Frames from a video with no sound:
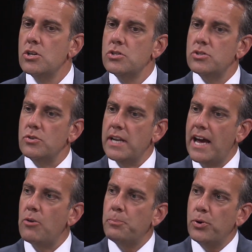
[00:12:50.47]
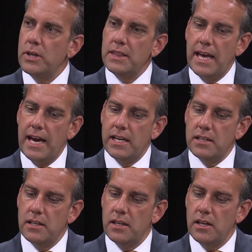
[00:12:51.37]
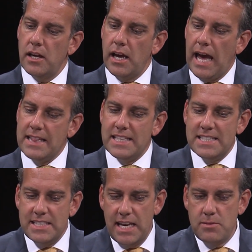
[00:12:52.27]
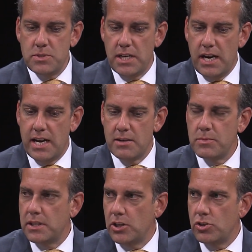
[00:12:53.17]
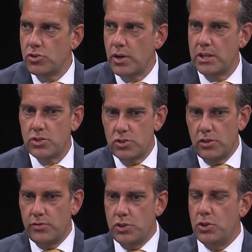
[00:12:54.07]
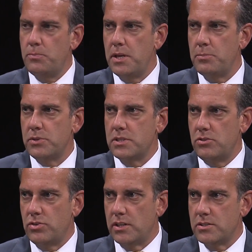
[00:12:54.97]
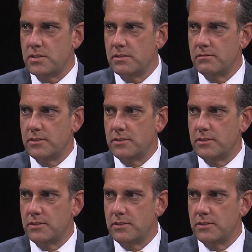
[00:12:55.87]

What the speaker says: So now put that at the same time that you're trying to serve two people's interests,